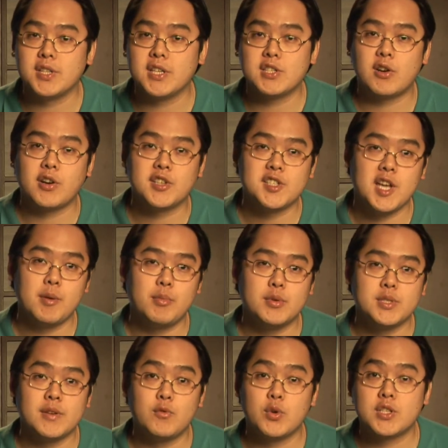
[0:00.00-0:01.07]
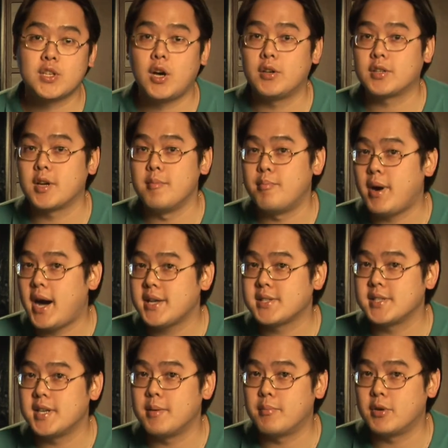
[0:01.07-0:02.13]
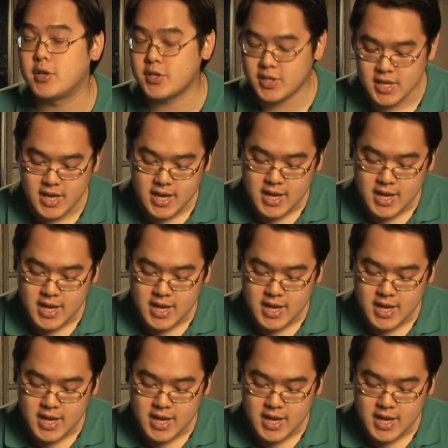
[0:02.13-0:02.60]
These are examples of what's called composite numbers.